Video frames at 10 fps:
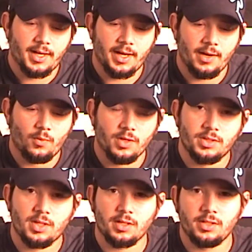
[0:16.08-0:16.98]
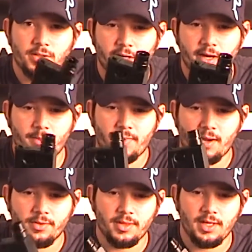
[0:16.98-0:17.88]
I want to talk to you today
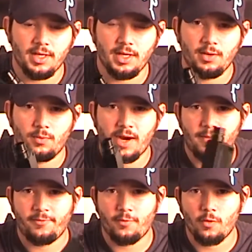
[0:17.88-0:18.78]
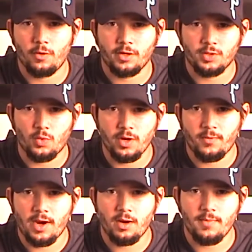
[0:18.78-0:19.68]
about the Rap4
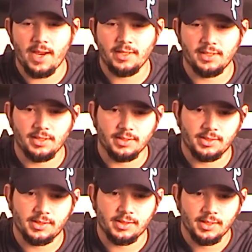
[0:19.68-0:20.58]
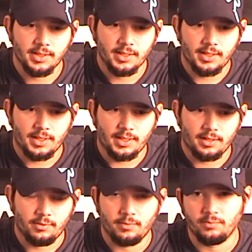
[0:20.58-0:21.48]
20-round magazines.
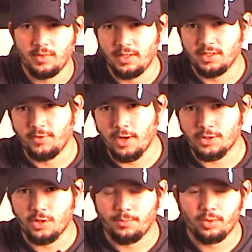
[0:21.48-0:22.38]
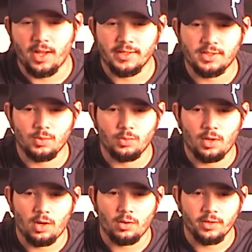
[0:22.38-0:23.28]
Well, in this video actually applies to
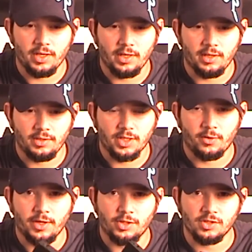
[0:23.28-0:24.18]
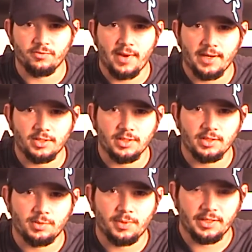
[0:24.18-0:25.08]
all the generations of
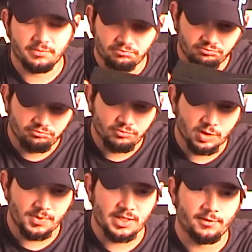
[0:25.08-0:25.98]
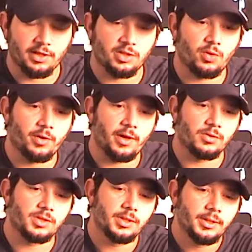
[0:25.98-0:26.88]
magazines, but specifically the 20
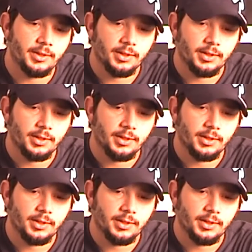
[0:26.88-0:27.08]
rounds.